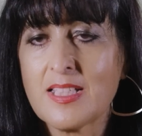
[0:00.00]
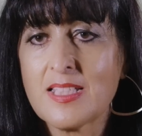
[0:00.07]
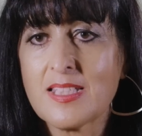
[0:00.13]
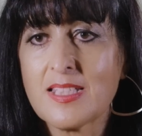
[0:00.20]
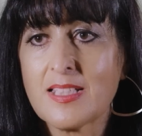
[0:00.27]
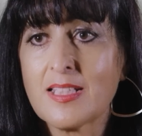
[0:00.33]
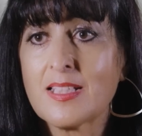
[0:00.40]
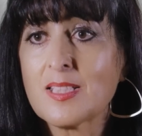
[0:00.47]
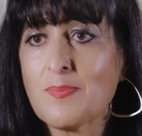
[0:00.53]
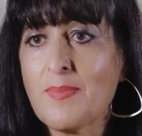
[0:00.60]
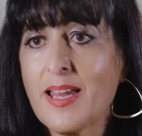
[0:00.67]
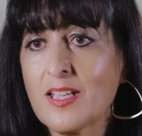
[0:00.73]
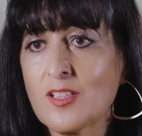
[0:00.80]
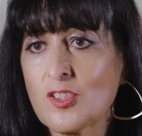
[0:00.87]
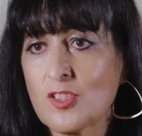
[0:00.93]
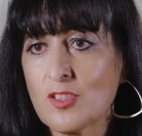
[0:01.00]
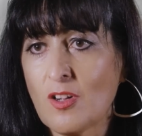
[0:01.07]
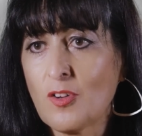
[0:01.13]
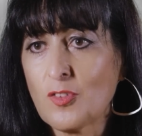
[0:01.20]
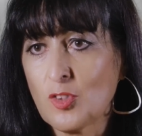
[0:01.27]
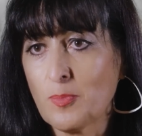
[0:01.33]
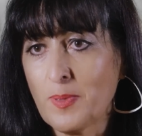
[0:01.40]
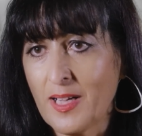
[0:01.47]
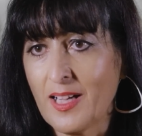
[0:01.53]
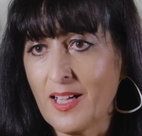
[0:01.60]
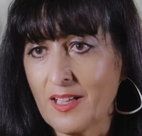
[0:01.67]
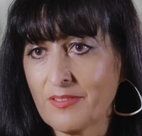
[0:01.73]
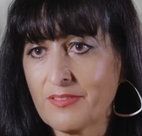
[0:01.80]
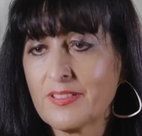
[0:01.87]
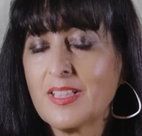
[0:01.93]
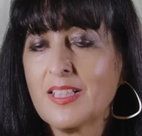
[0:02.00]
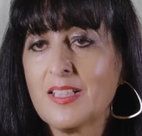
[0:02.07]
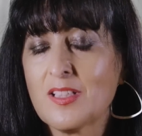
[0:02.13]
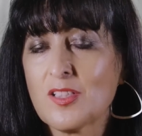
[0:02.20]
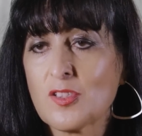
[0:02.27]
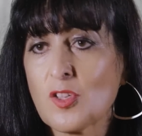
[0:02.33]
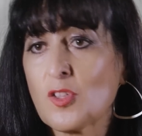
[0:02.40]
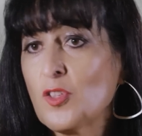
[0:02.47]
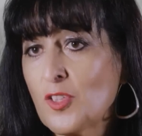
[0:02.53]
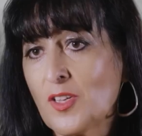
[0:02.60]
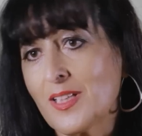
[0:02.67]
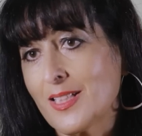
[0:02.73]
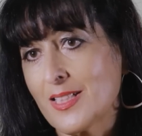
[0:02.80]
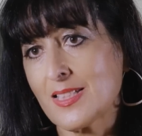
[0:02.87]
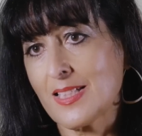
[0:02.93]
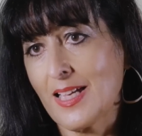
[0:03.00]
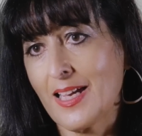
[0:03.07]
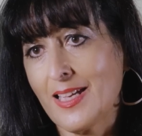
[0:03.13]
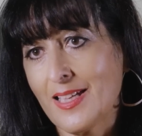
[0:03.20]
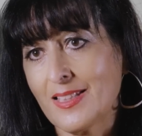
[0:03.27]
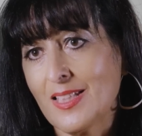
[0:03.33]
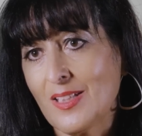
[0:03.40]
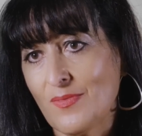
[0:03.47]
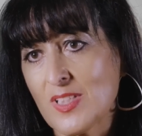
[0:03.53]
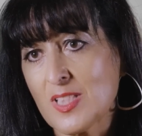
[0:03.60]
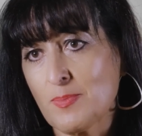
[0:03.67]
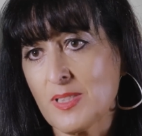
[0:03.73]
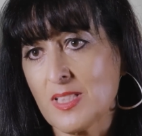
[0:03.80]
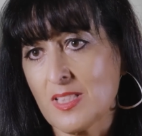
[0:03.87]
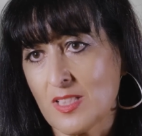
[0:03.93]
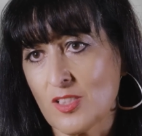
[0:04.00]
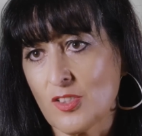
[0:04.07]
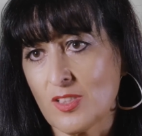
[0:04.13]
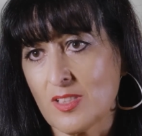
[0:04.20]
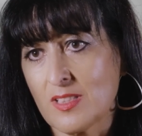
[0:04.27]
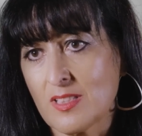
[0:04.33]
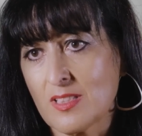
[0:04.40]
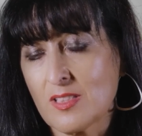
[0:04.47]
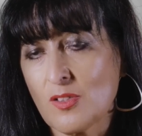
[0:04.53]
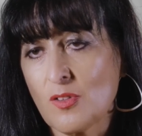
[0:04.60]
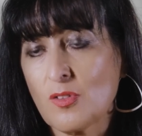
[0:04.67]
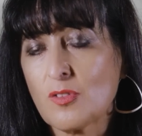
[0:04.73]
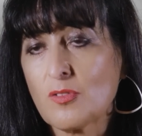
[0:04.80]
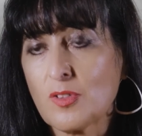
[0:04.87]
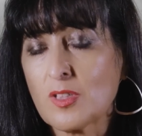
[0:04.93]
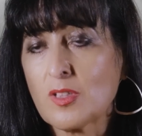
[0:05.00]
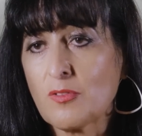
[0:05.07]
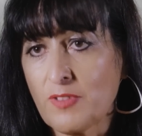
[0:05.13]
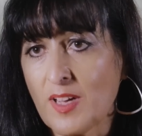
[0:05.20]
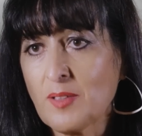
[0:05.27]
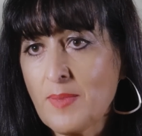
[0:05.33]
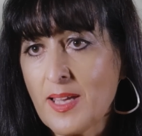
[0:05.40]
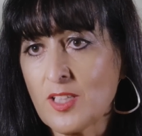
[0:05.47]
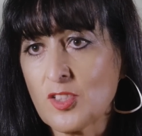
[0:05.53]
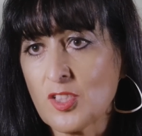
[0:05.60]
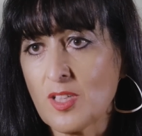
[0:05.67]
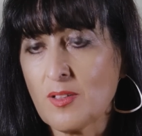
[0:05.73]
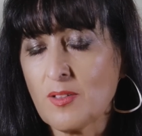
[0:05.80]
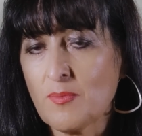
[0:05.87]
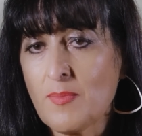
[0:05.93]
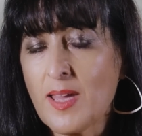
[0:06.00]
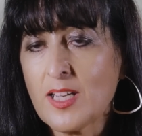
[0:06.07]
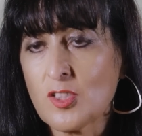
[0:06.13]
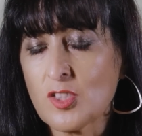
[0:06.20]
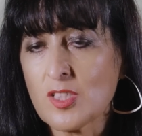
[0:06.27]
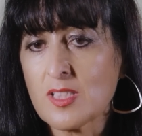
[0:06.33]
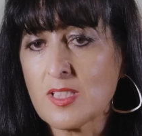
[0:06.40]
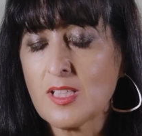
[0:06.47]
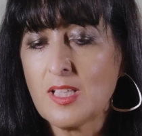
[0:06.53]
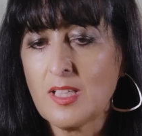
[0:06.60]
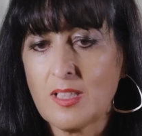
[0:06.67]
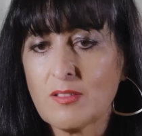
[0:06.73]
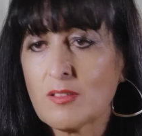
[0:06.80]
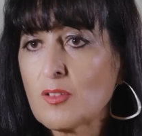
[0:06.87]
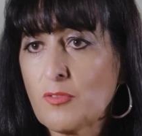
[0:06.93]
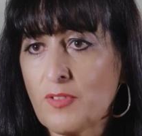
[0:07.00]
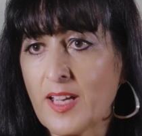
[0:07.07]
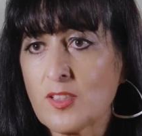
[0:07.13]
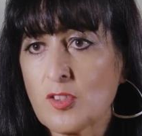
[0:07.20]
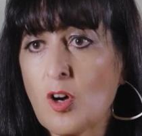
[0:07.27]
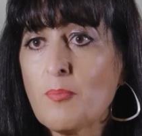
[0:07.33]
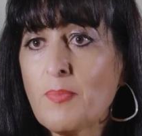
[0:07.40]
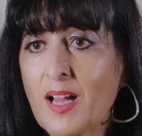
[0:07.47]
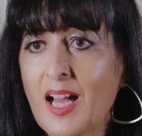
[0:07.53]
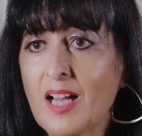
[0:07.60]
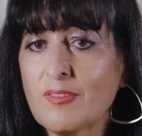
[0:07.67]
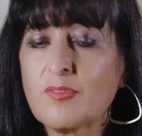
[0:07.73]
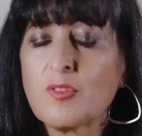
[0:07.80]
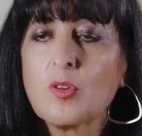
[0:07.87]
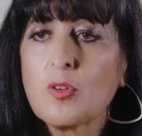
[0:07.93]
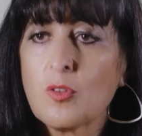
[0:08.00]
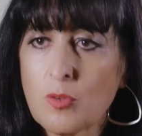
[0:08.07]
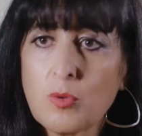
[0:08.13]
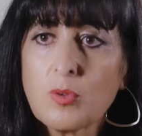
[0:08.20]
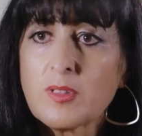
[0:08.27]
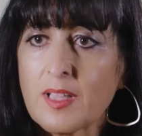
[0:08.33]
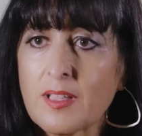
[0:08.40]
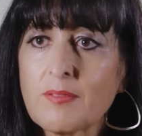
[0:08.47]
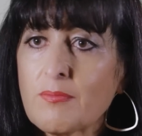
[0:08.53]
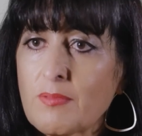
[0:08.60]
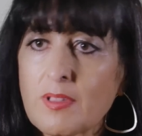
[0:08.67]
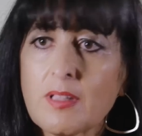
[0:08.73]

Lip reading: is that it is managed on your behalf, so you don't get a say in the investment decisions. So the fund manager manages the fund on behalf of all the